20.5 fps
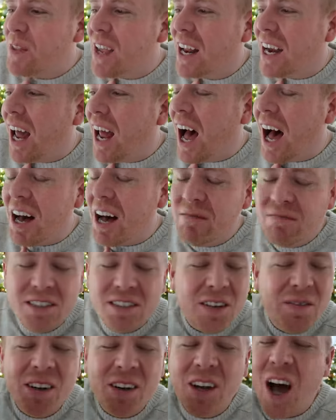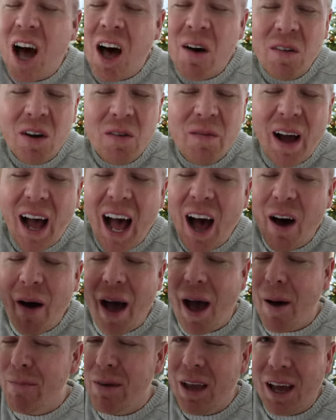And someone commented about how
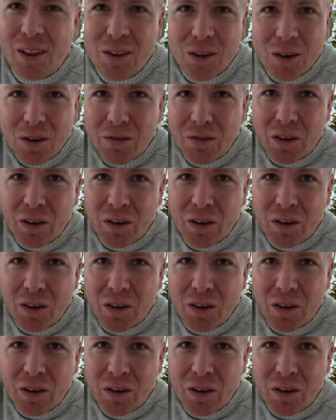happy I look